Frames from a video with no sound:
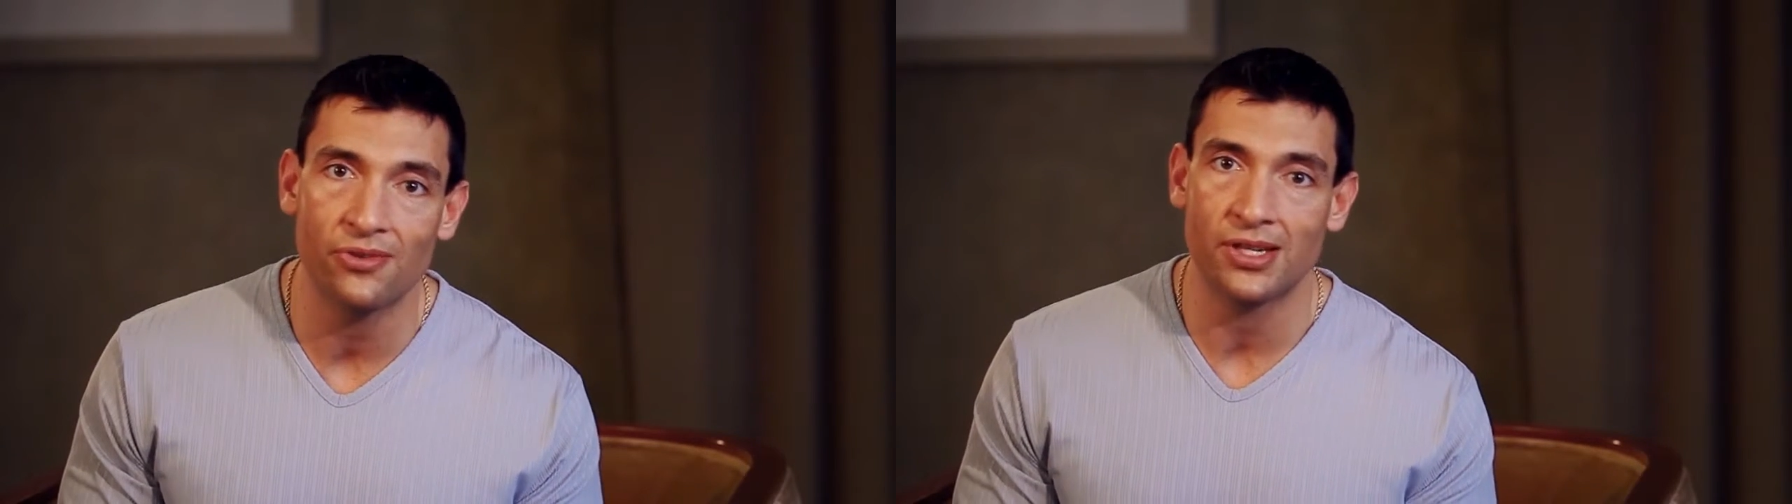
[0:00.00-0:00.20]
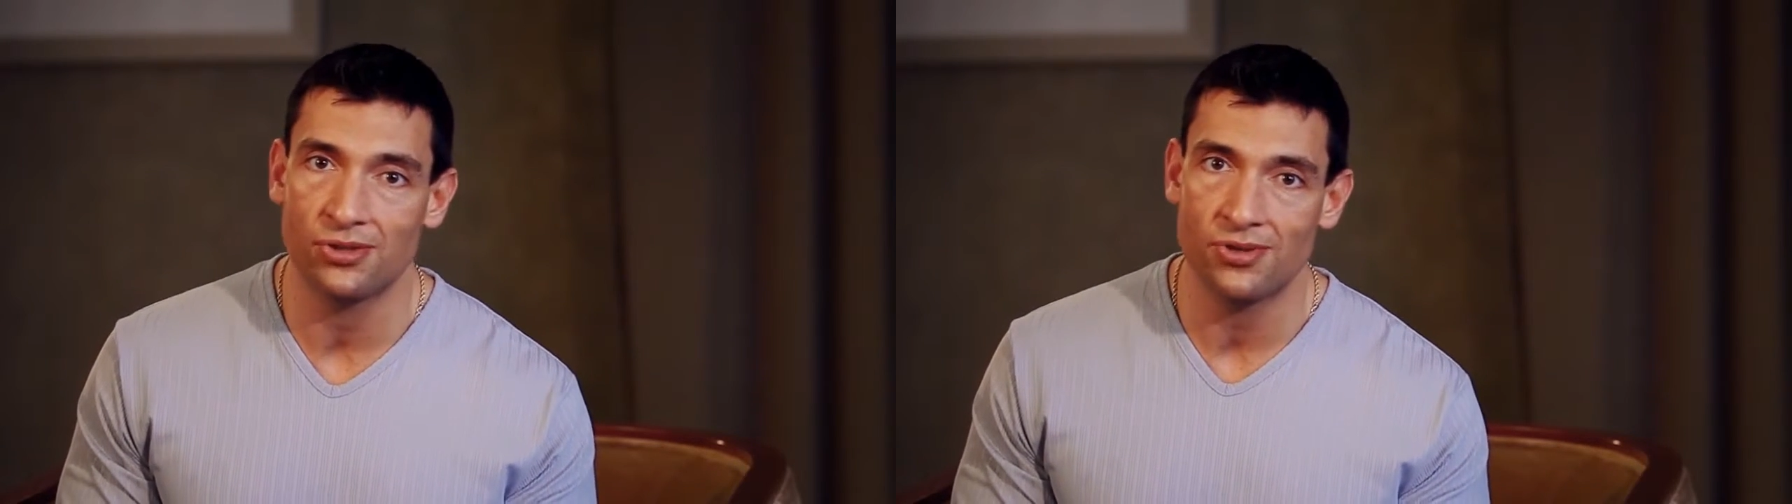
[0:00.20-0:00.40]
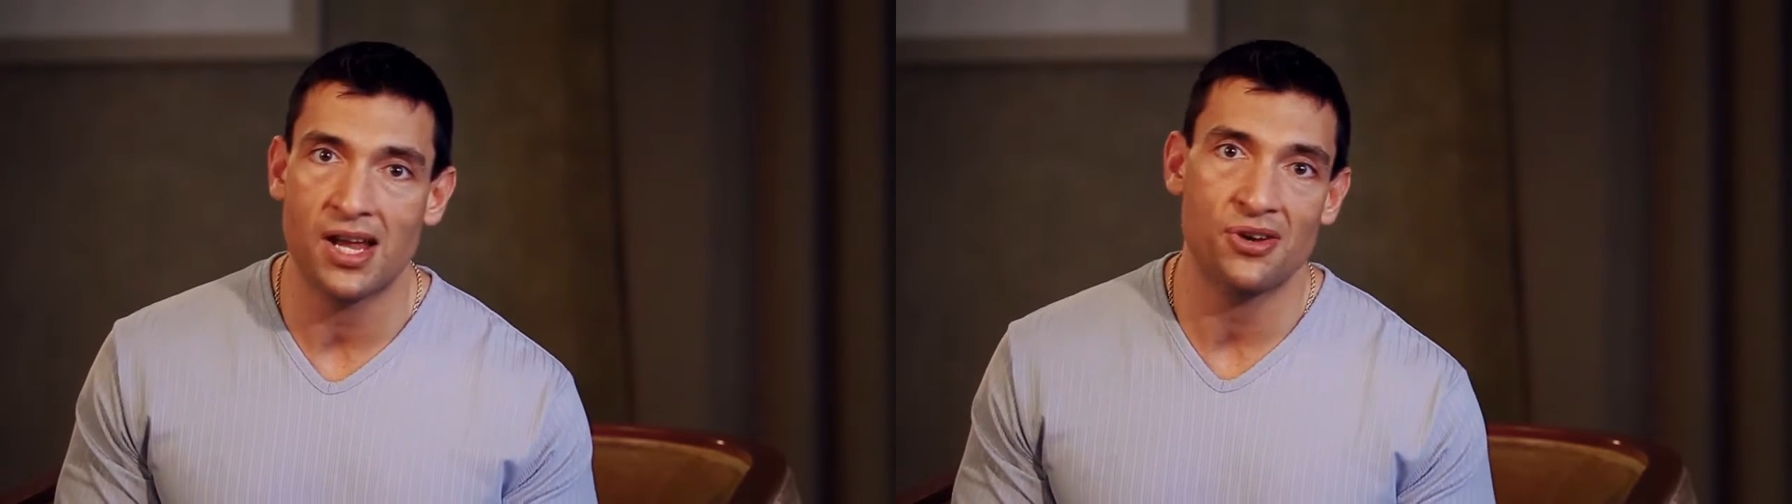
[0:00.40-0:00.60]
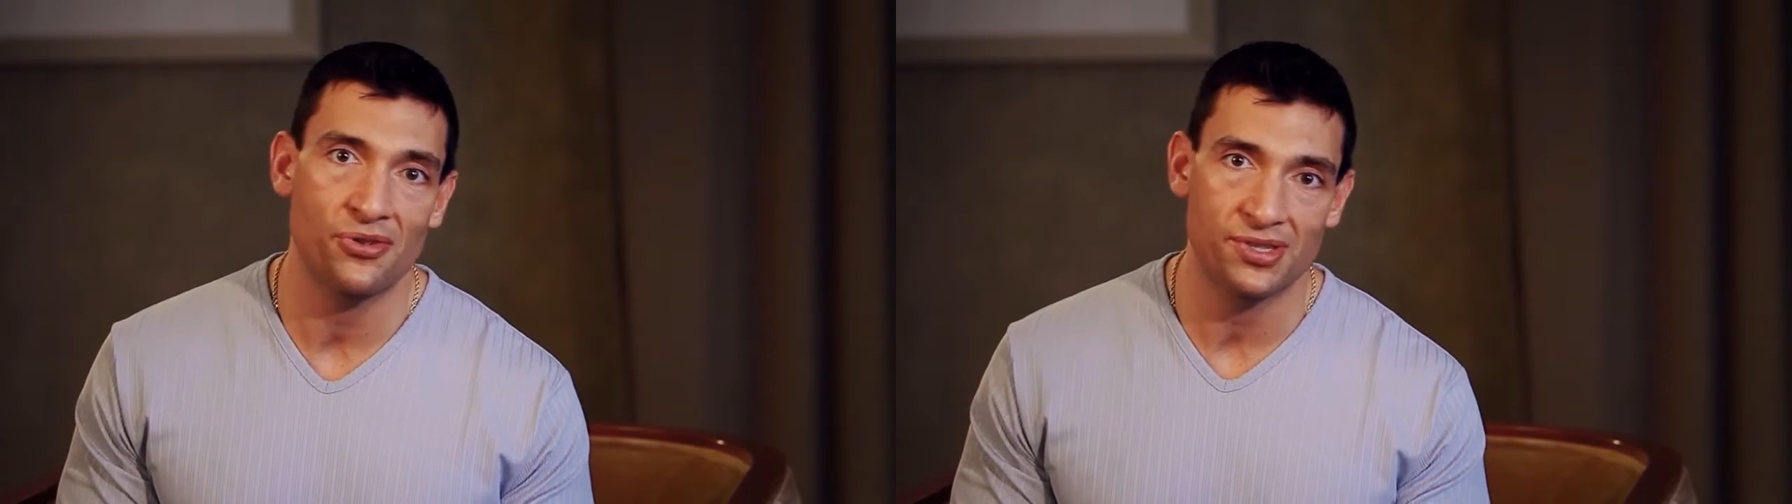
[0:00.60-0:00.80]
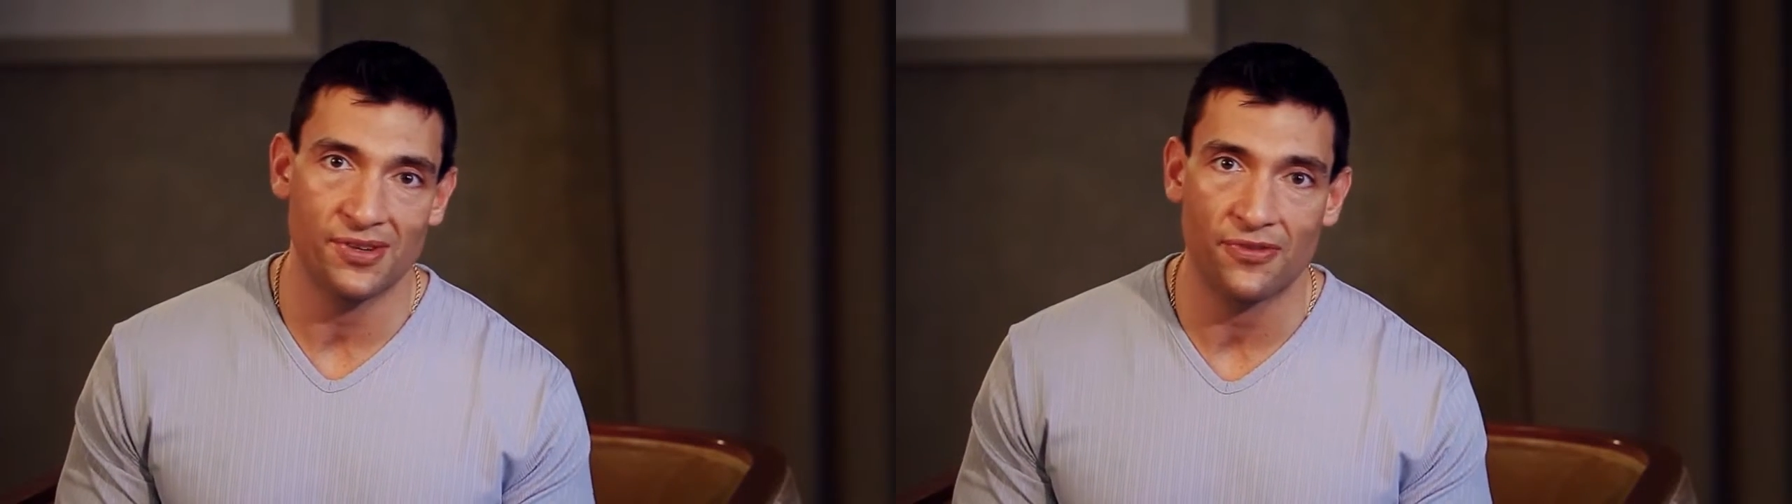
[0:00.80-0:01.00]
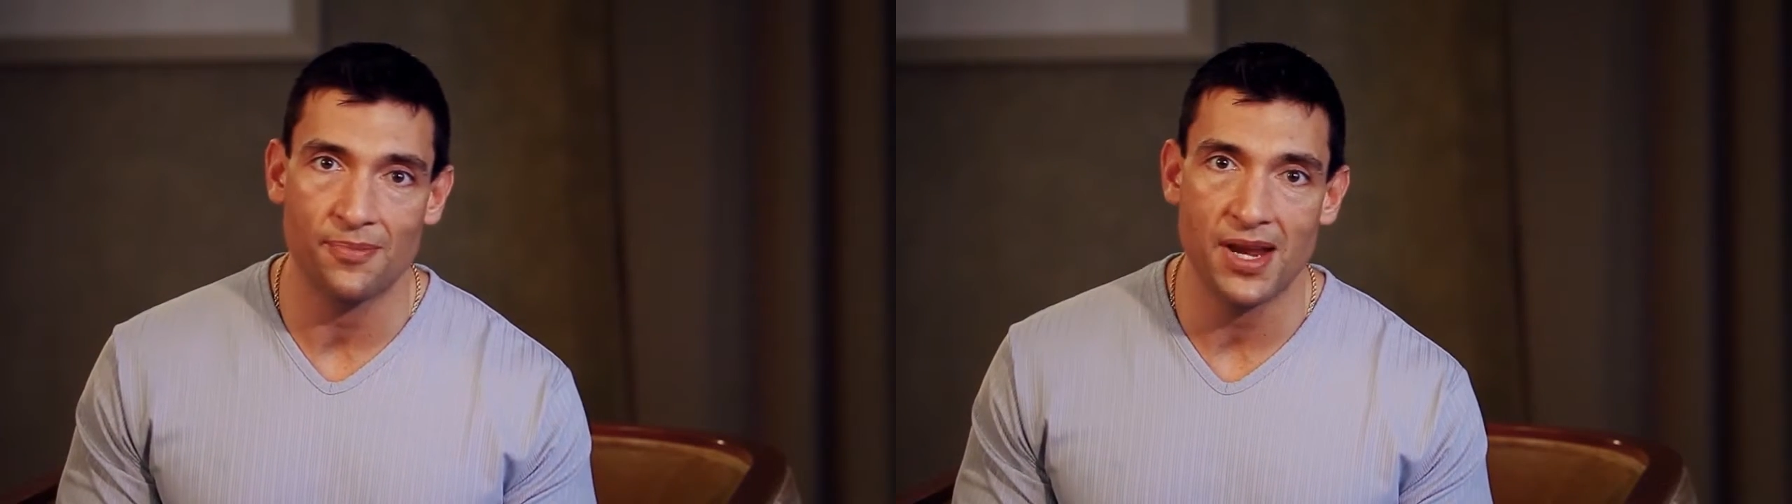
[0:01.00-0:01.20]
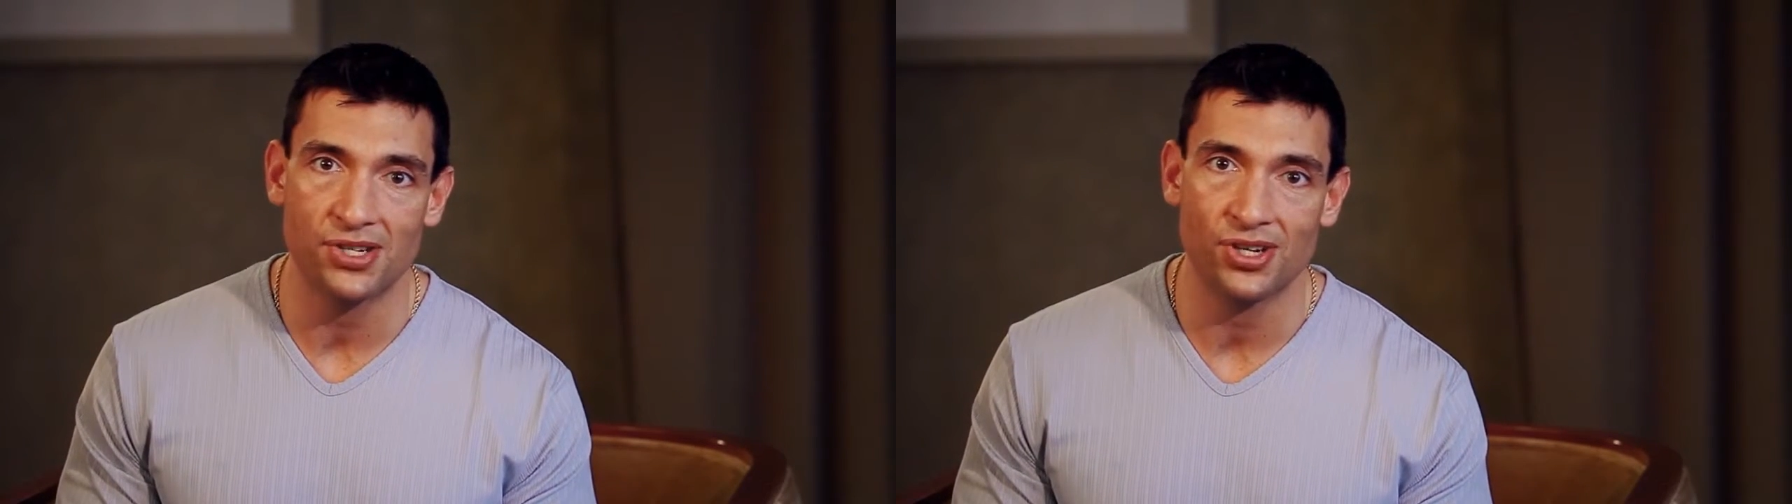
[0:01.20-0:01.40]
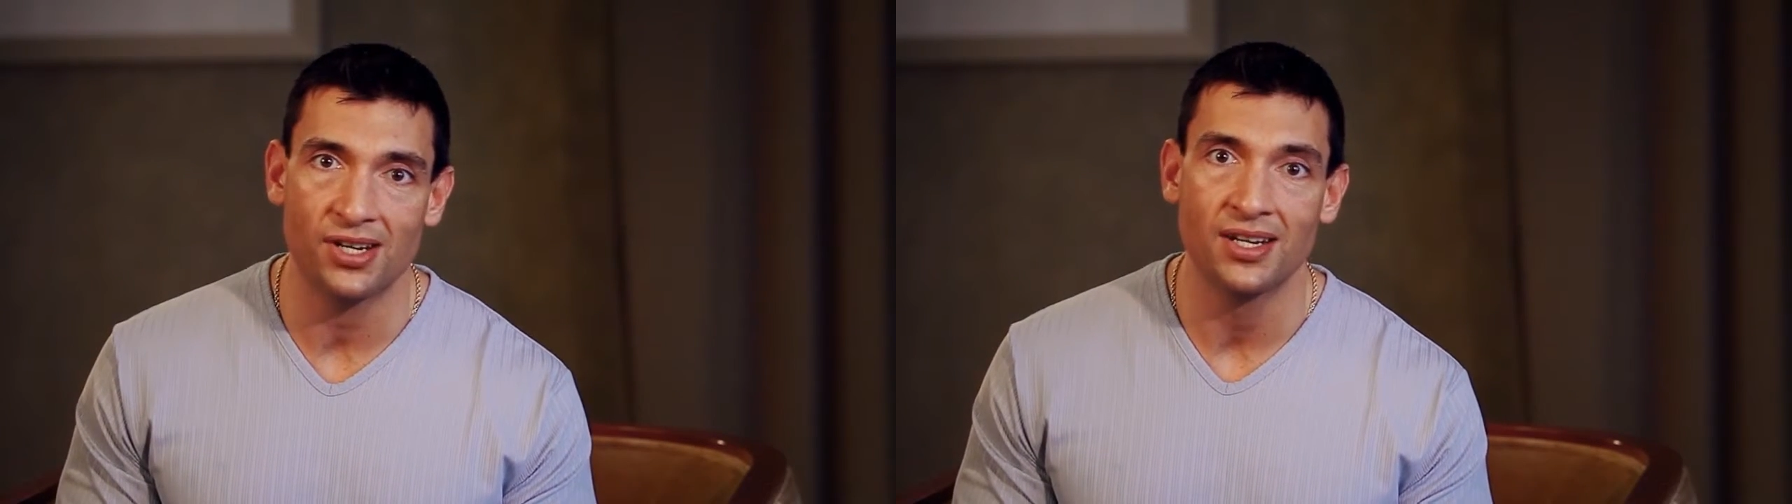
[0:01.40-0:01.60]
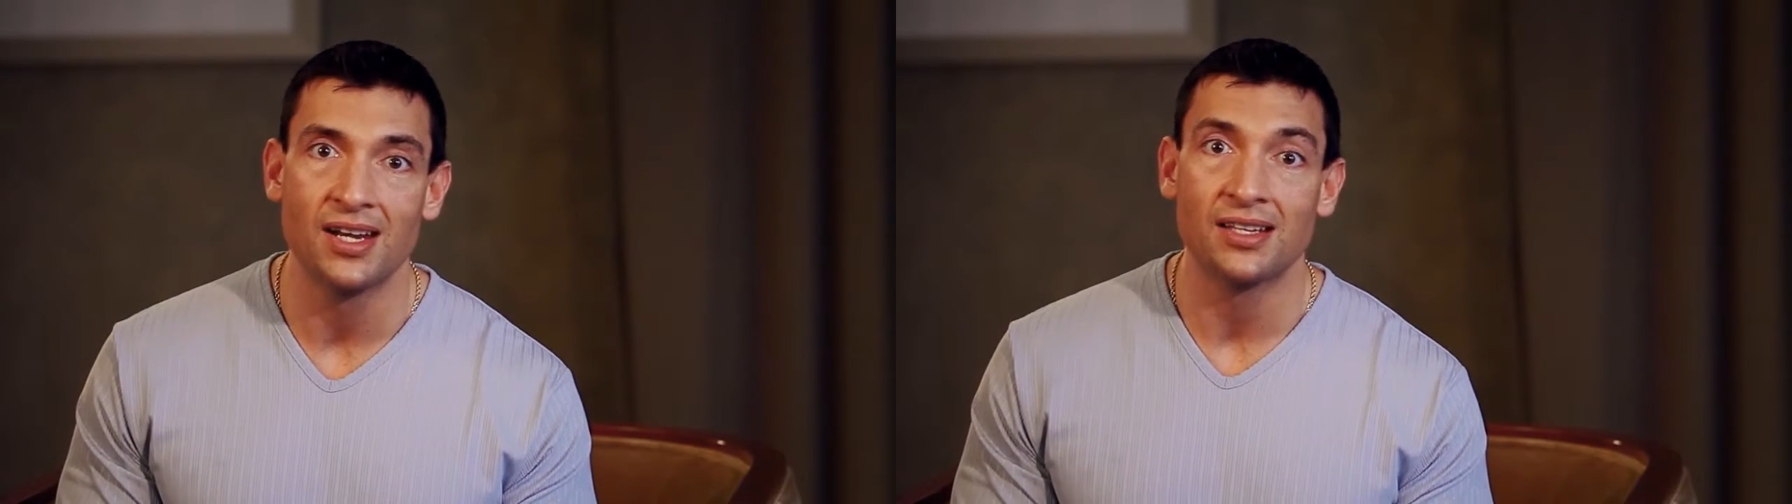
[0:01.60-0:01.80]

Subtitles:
that do not know this information,